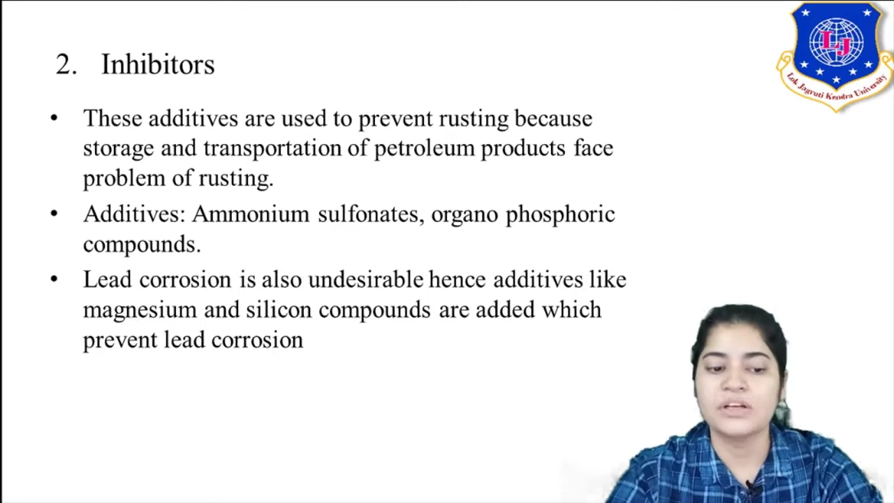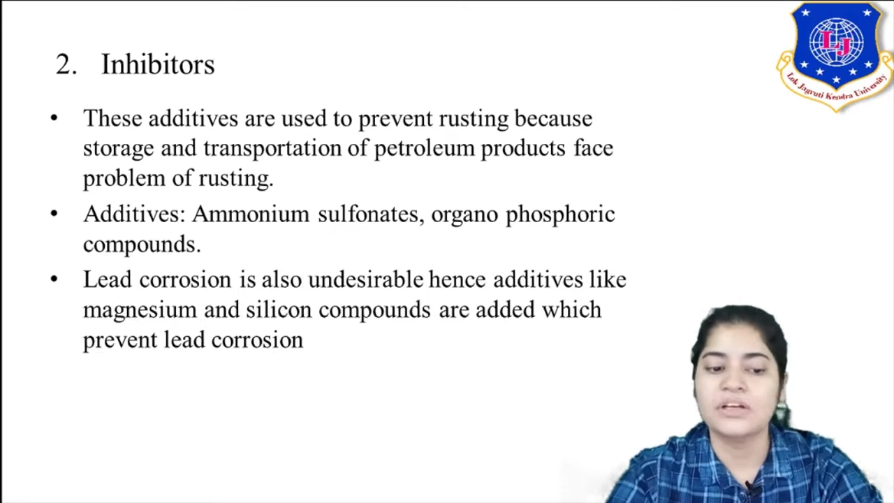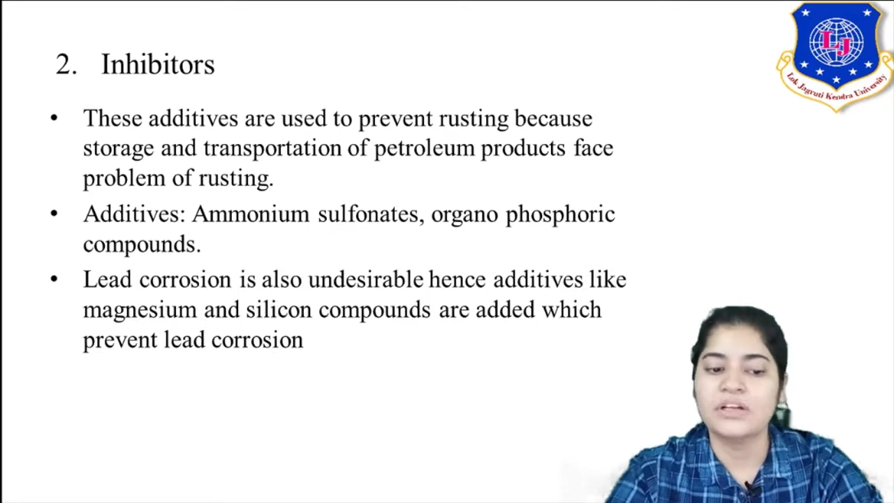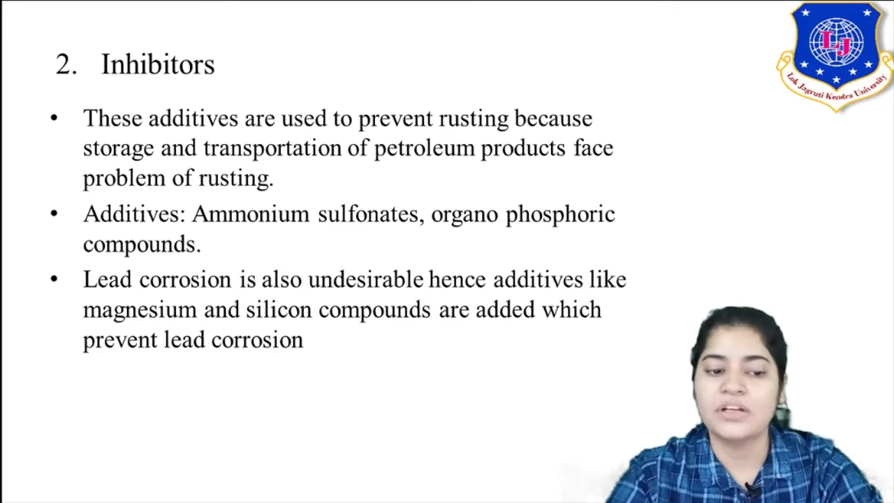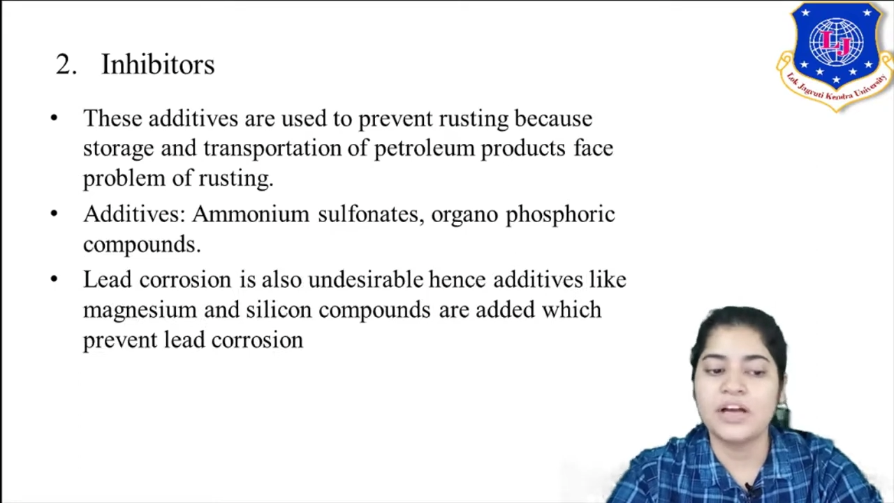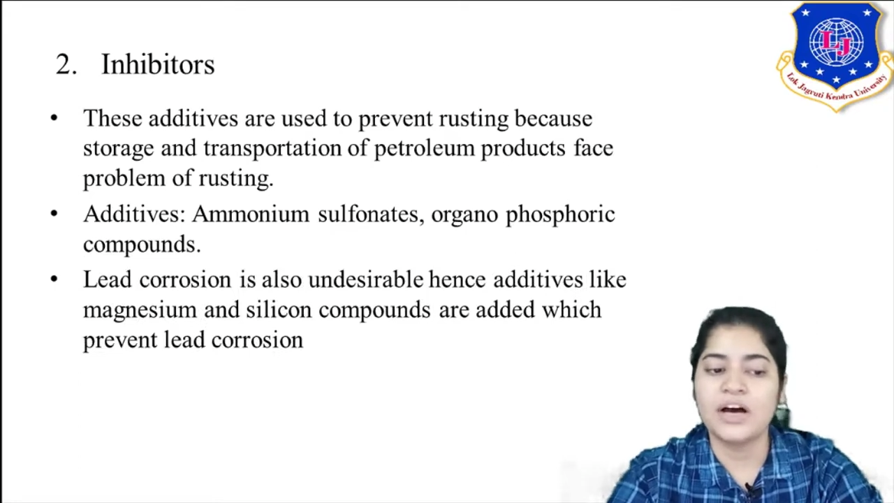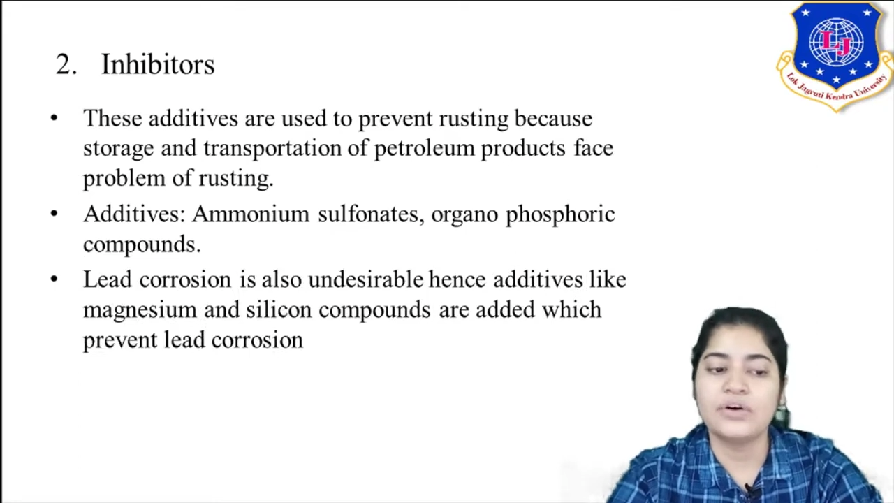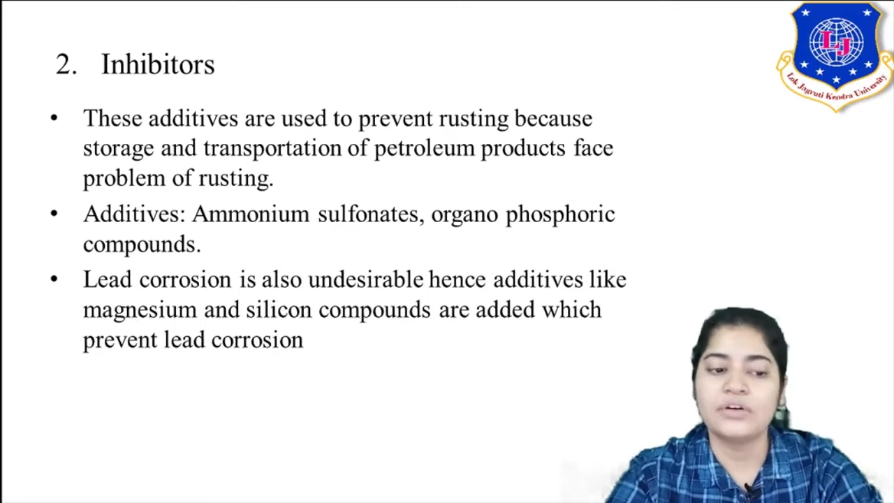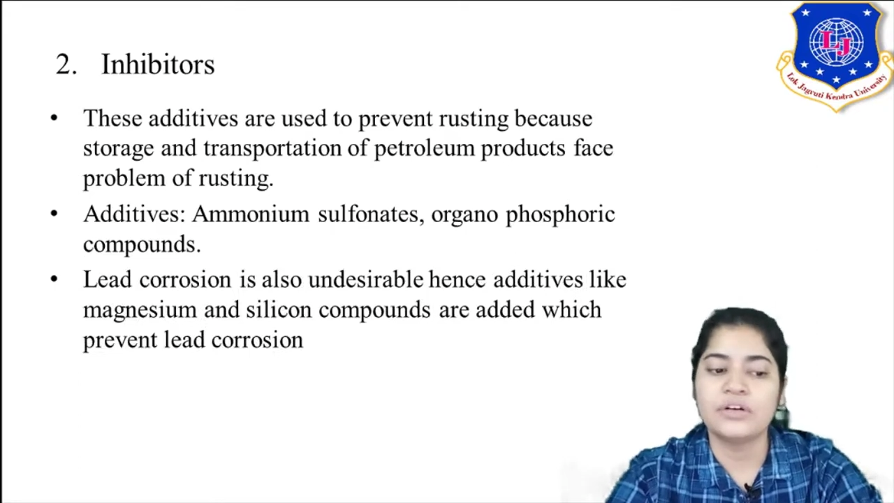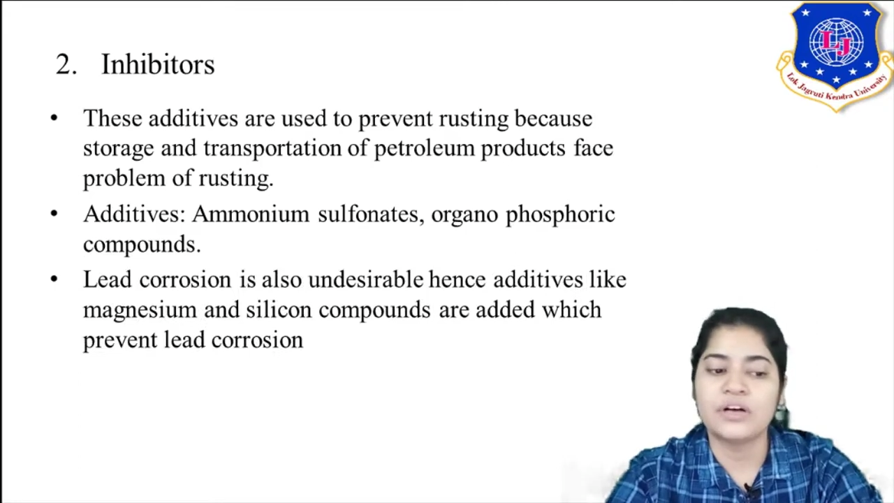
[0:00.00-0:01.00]

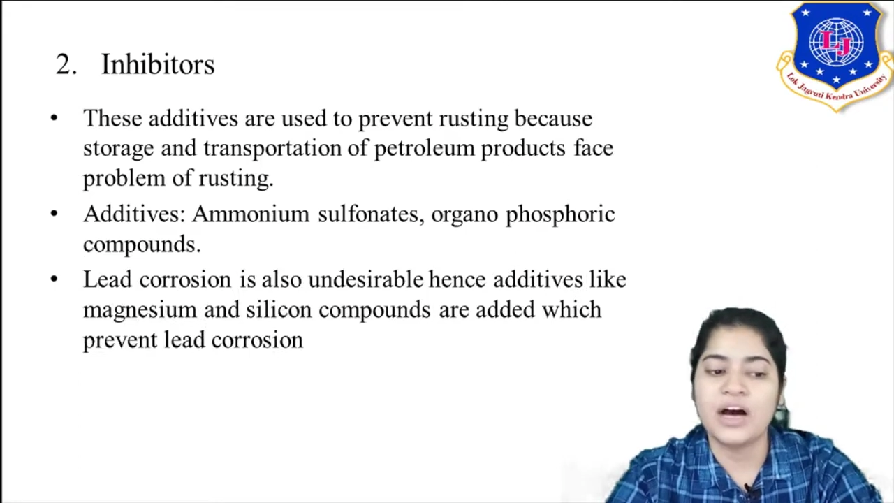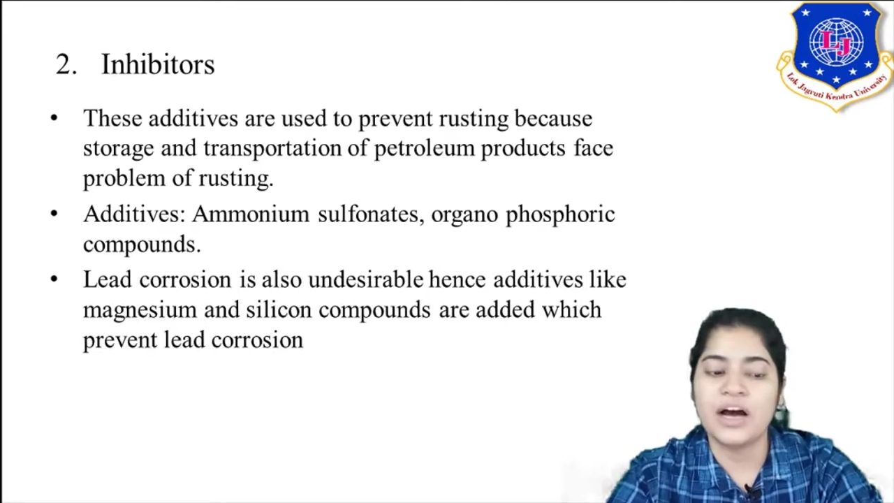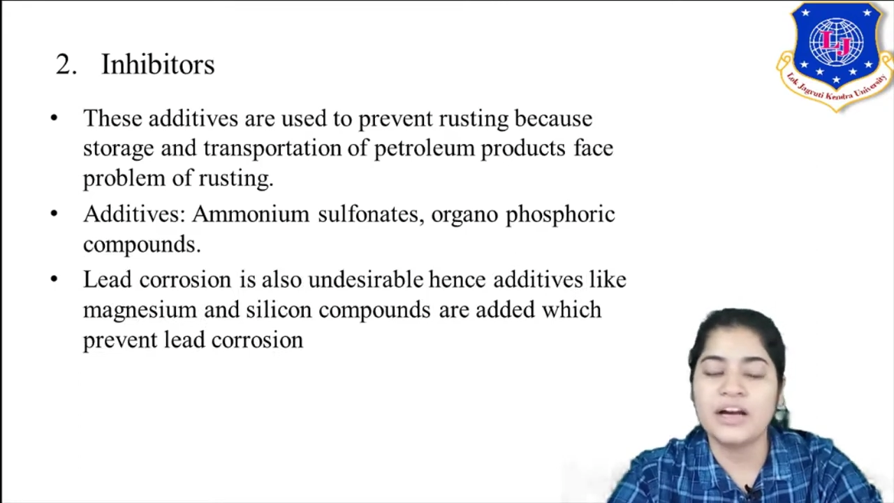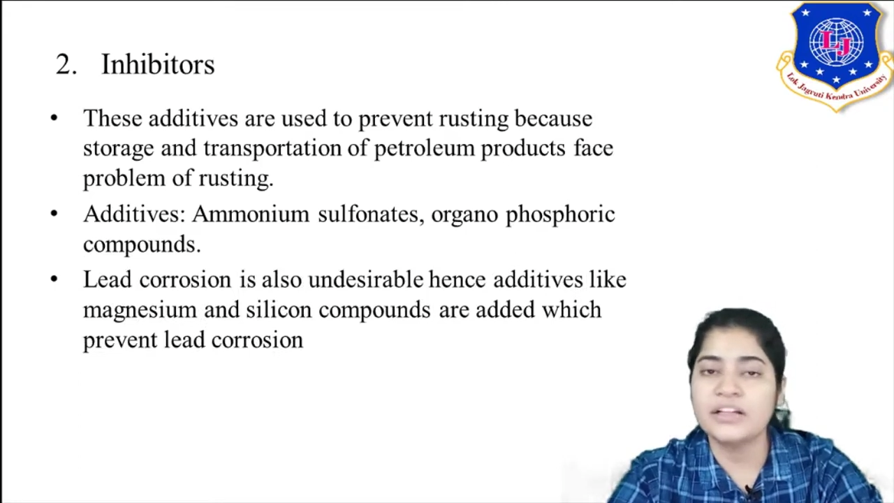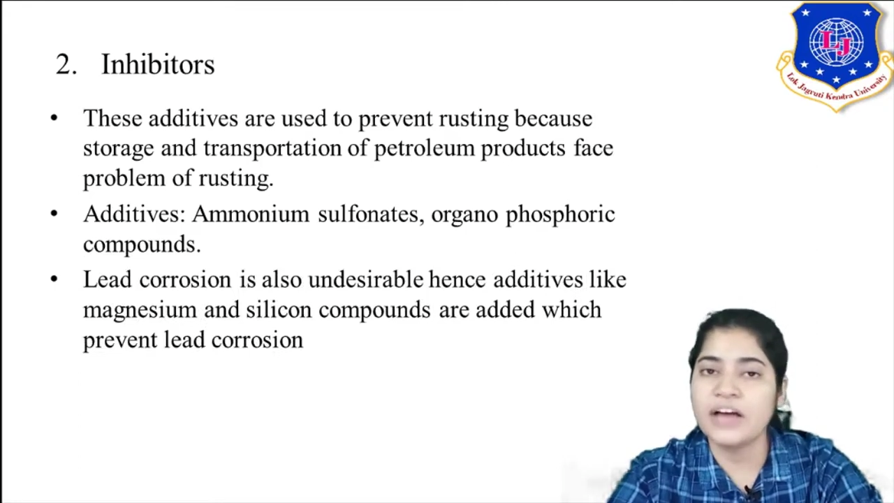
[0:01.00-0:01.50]
now another